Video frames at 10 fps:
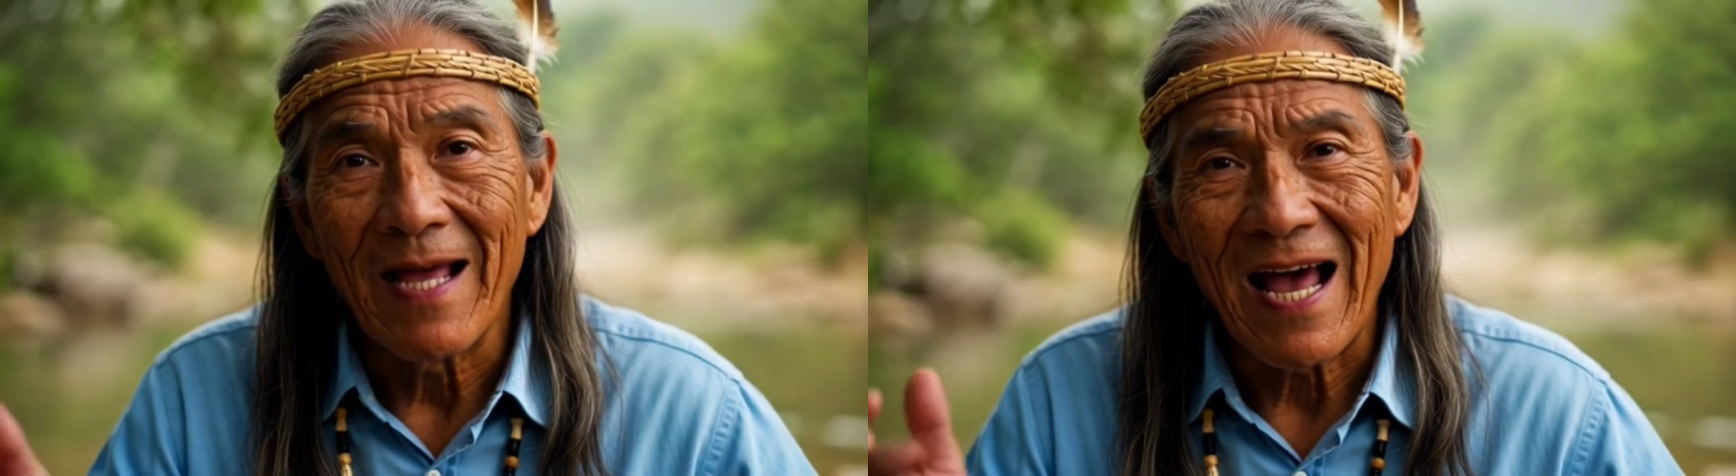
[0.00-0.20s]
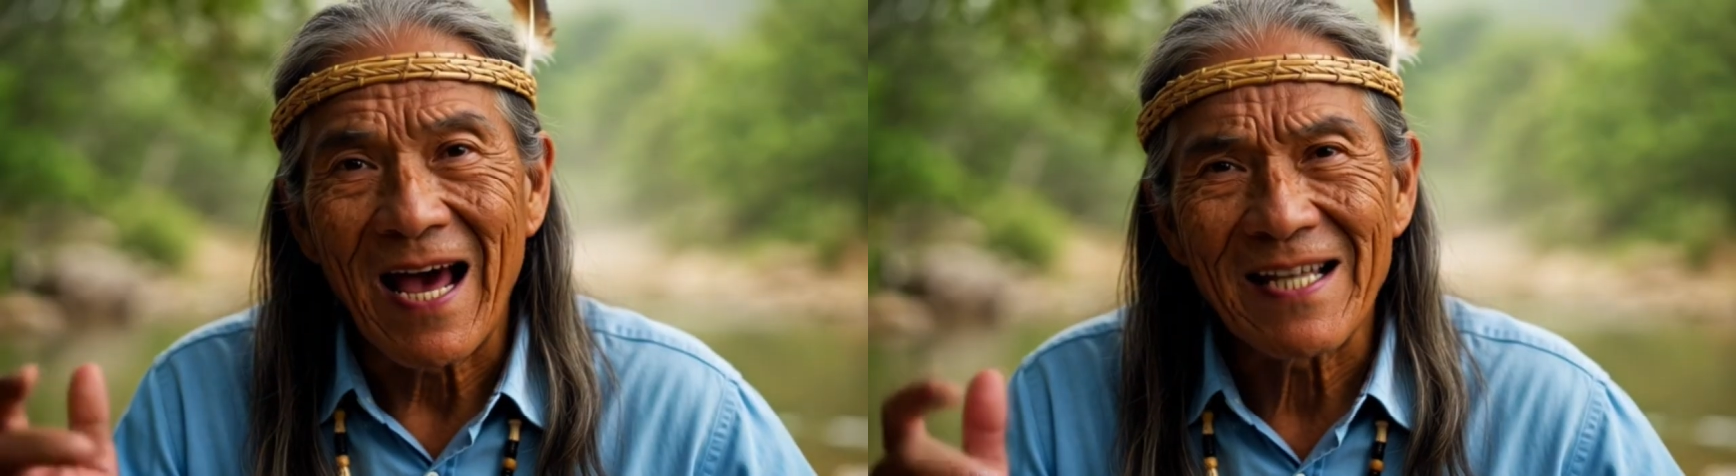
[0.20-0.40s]

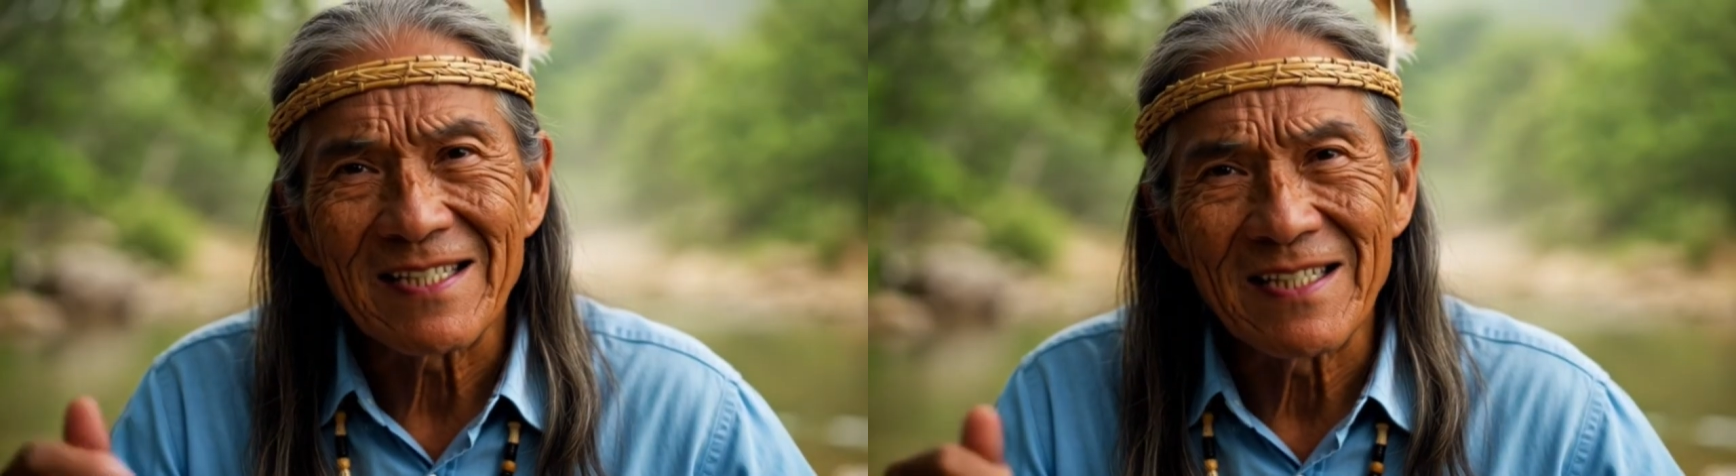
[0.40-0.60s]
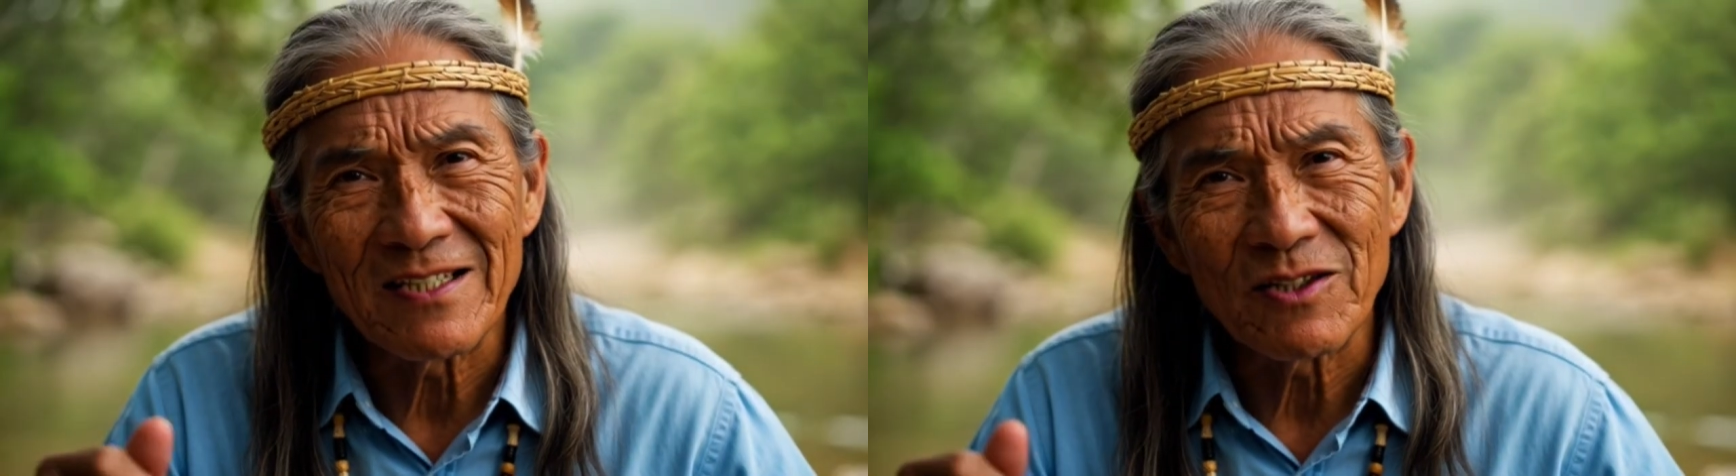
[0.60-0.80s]
Add
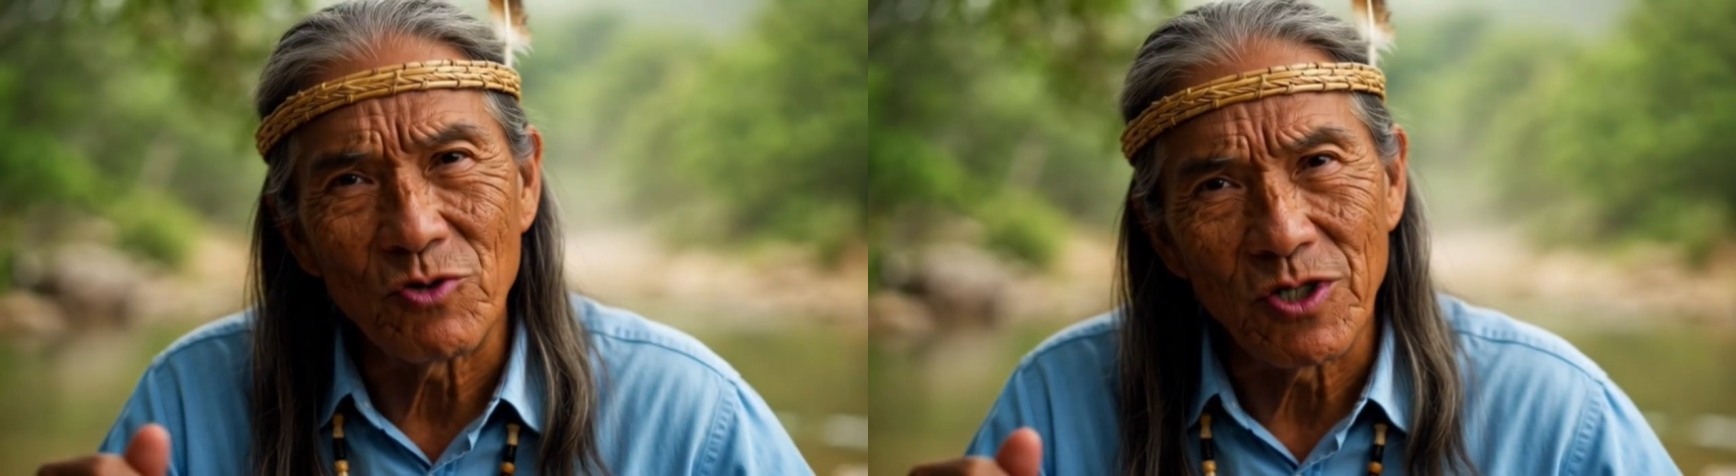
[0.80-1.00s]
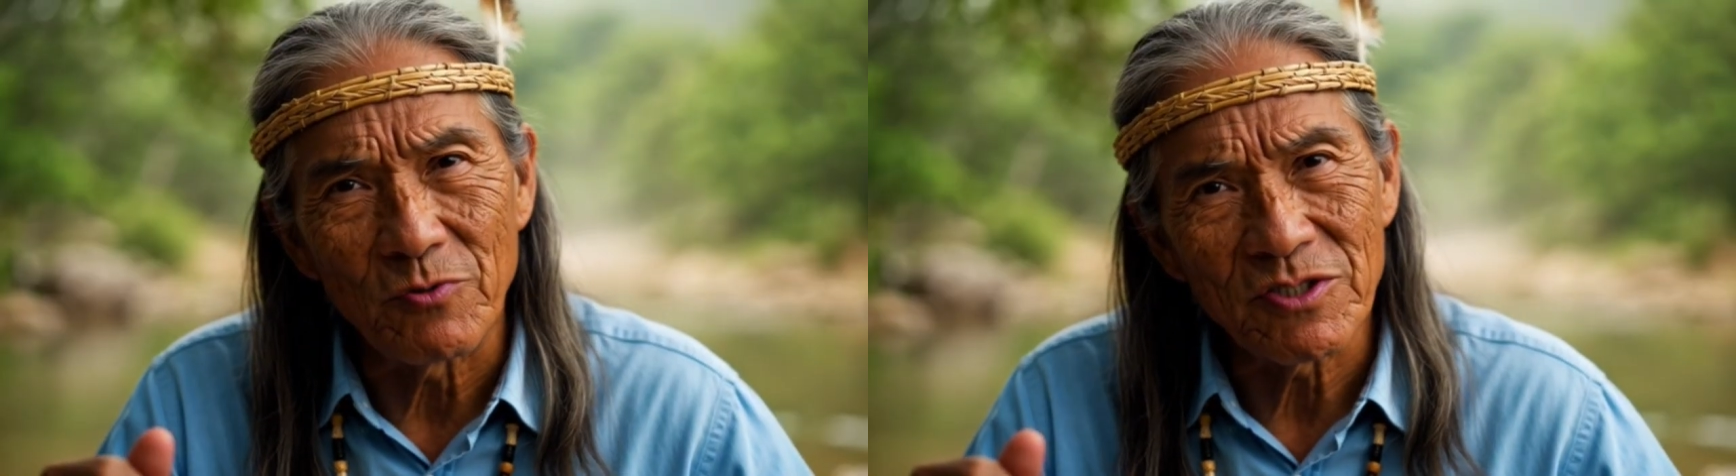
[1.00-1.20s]
insist the
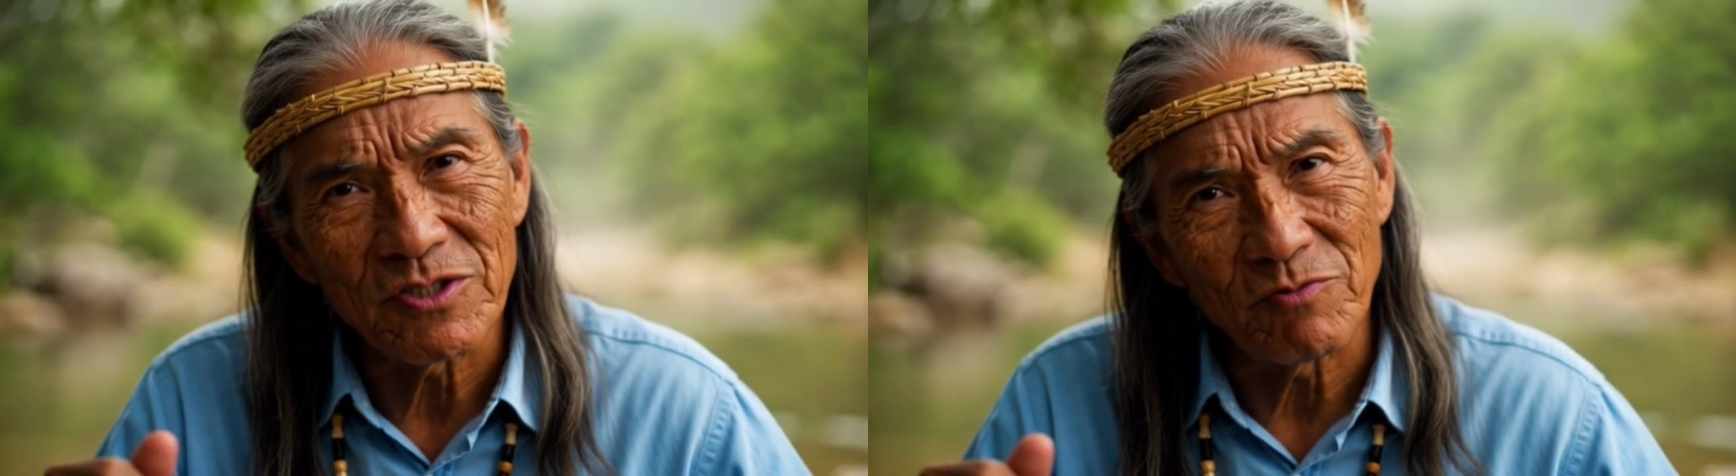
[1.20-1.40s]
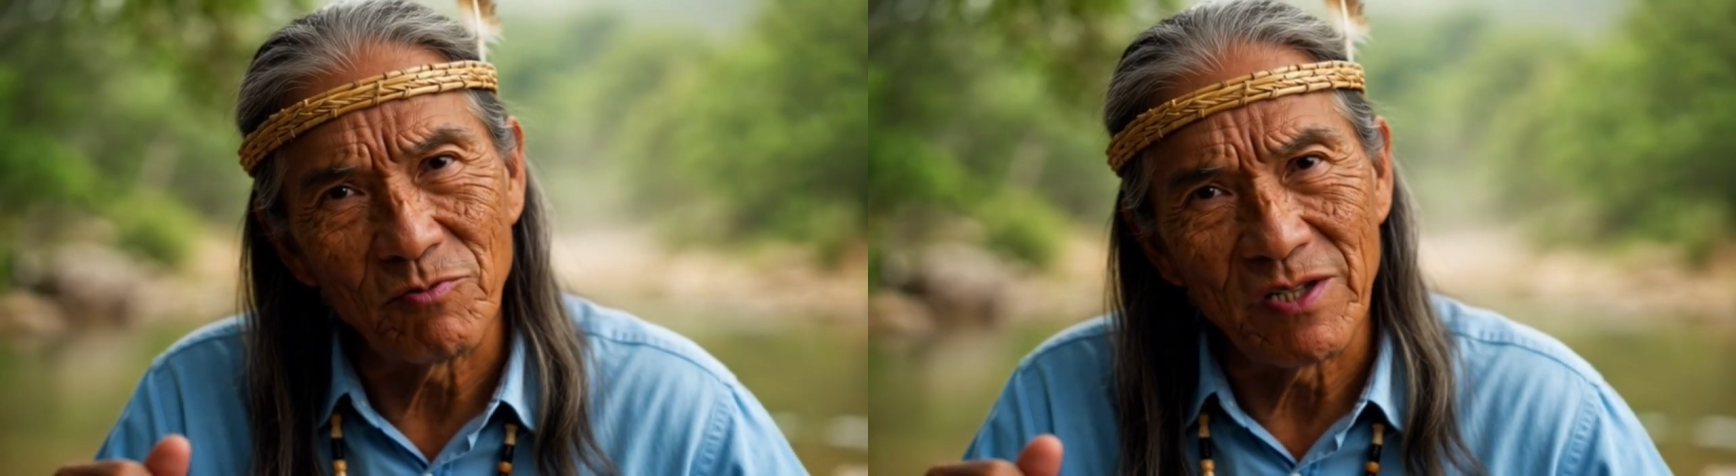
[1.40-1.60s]
grid
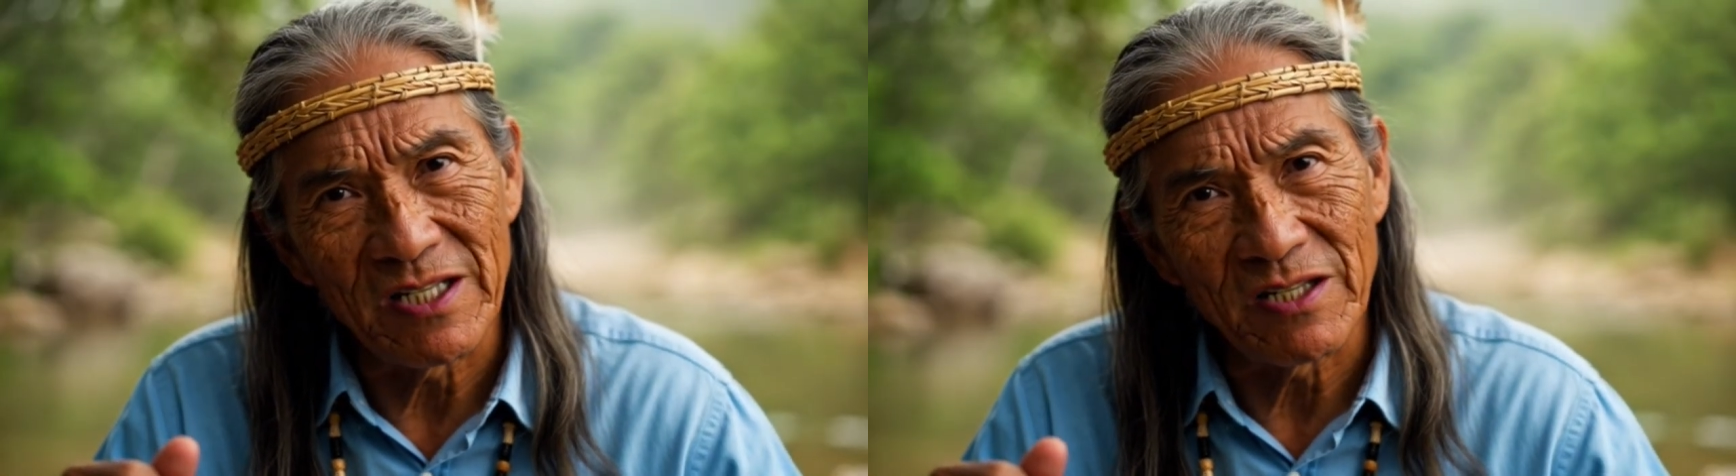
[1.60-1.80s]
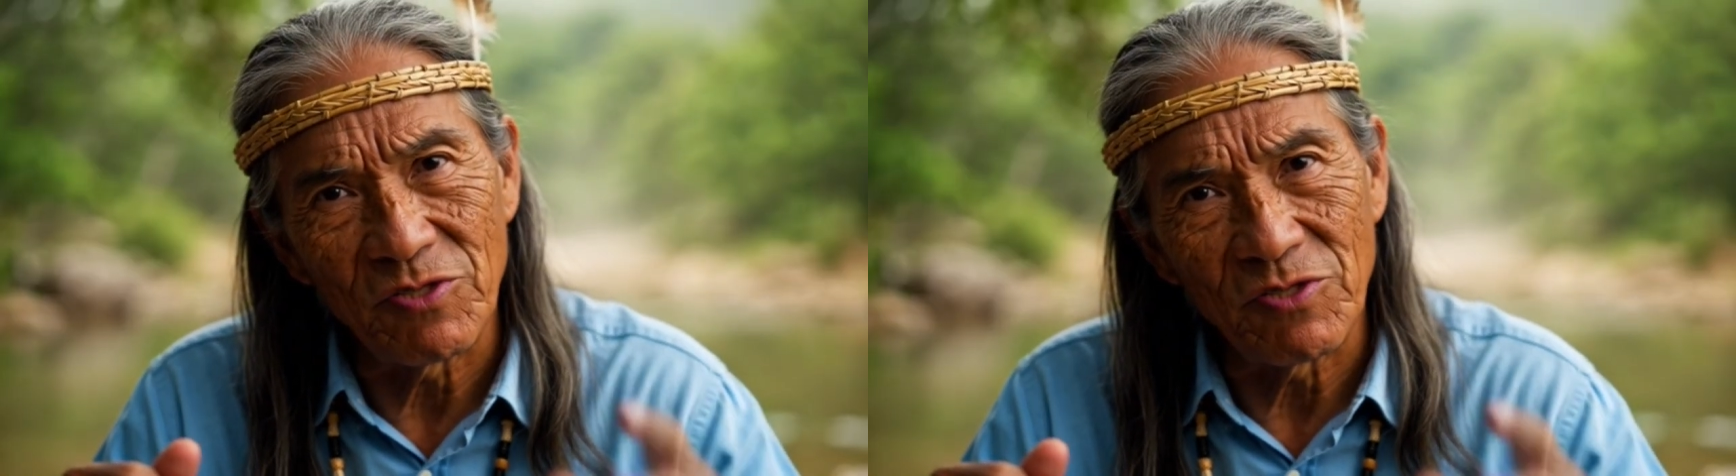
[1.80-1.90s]
recipri